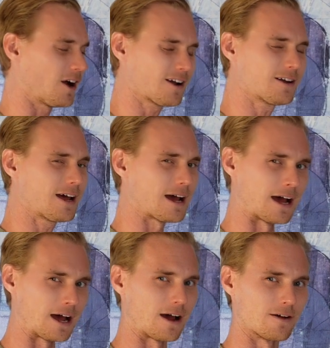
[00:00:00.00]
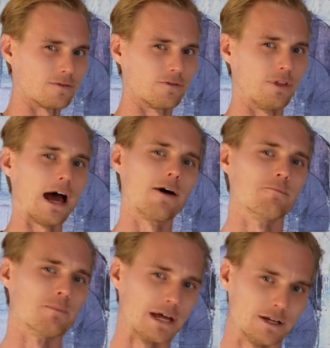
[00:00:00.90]
not gonna have
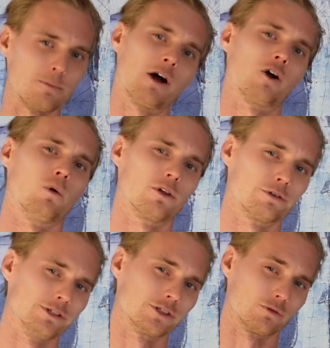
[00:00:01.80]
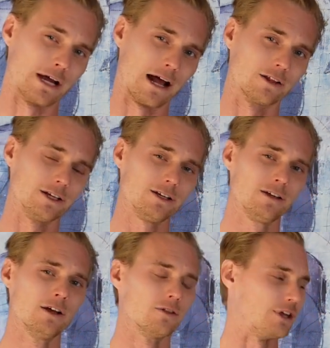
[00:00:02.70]
that many Powerwall 3s in reality.